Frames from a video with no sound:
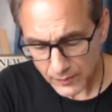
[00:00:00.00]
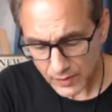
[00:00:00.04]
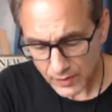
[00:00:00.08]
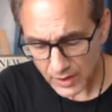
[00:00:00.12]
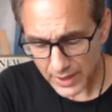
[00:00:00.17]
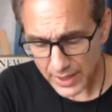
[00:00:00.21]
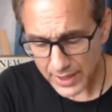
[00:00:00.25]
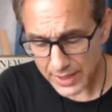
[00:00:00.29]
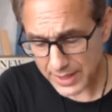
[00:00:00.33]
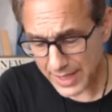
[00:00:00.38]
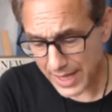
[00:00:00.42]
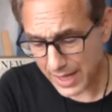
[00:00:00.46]

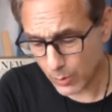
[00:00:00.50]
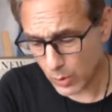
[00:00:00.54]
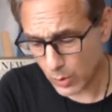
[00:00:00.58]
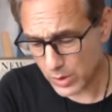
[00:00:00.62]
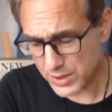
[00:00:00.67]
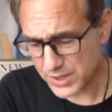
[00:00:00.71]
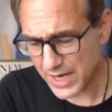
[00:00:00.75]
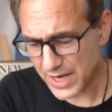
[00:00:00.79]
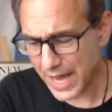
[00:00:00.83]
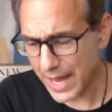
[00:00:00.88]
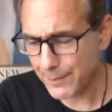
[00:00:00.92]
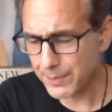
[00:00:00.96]
Okay. Now,
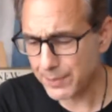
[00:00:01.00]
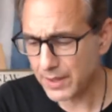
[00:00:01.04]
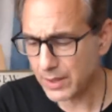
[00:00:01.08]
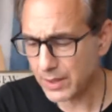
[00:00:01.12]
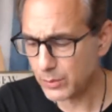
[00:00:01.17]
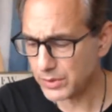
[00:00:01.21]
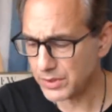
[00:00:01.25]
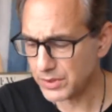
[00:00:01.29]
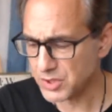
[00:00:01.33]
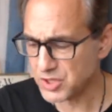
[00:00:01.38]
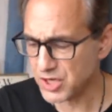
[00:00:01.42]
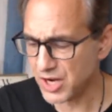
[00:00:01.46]
what's happening
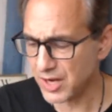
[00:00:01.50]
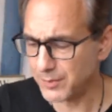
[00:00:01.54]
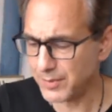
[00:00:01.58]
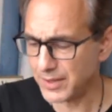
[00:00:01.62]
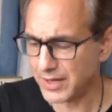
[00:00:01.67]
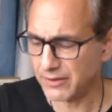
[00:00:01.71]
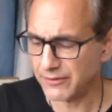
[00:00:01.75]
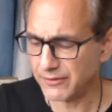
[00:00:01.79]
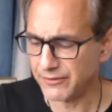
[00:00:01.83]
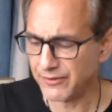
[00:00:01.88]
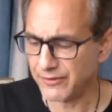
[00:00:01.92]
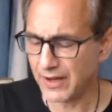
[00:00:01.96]
with the
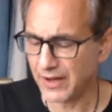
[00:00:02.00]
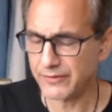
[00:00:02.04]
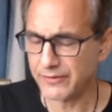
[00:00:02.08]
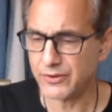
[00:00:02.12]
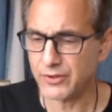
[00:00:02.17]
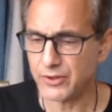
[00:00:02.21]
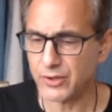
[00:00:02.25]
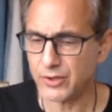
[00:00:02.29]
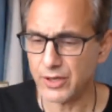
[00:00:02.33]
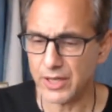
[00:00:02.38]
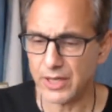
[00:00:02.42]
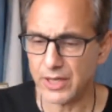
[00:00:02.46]
JBL
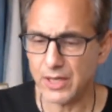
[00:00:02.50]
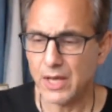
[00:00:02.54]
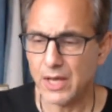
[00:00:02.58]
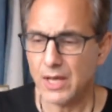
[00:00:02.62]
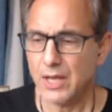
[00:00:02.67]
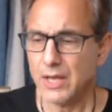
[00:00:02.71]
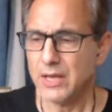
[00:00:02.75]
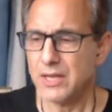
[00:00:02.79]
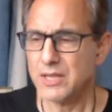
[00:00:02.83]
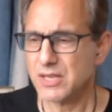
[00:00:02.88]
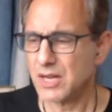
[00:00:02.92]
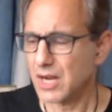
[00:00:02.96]
530
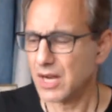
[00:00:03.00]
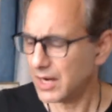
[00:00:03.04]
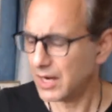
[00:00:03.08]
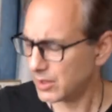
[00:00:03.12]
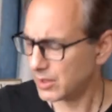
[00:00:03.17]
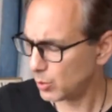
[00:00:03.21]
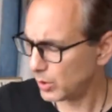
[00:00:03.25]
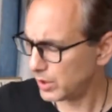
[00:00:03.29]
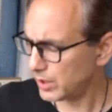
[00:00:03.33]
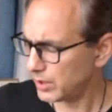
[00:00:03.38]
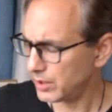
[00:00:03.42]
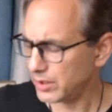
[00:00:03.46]
is kind
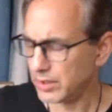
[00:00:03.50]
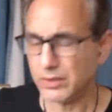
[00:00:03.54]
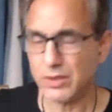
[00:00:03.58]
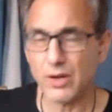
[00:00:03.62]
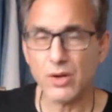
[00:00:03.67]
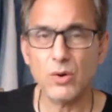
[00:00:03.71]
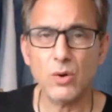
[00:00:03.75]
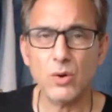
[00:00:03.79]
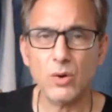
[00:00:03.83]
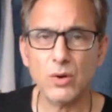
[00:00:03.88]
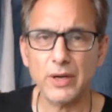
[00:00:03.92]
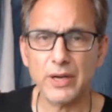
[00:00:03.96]
of weird and
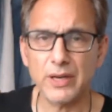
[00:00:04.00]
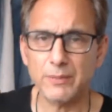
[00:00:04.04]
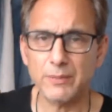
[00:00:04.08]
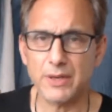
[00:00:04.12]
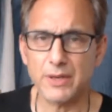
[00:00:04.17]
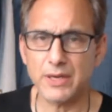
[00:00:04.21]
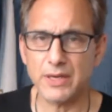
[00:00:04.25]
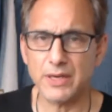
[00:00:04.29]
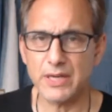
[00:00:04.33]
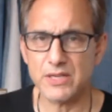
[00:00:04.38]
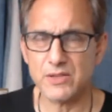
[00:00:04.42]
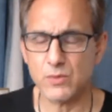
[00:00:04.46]
annoying,
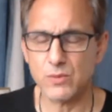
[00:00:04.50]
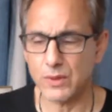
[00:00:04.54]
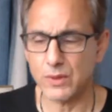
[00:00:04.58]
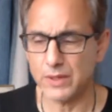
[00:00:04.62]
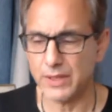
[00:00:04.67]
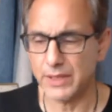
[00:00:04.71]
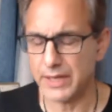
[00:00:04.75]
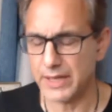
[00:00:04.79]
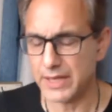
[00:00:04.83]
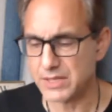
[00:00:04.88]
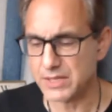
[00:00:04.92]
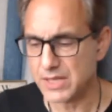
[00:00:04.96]
but it is what
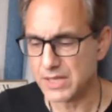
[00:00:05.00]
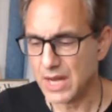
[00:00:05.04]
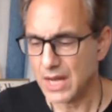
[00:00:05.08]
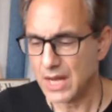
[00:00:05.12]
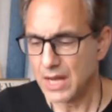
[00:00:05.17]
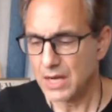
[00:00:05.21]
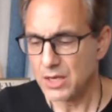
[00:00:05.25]
it is.